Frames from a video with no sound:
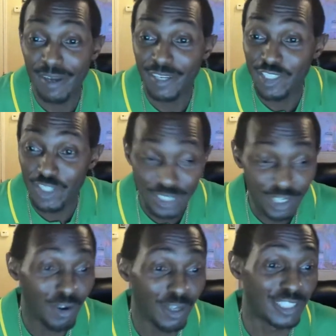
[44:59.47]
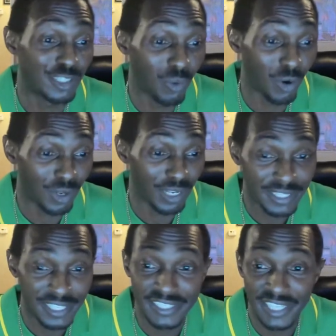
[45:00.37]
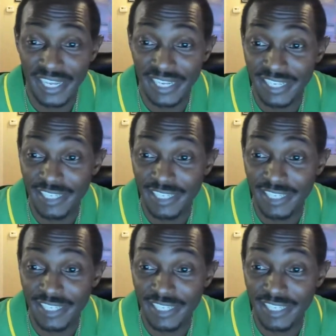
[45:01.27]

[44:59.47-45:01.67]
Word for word: on a journey across the world and things like that,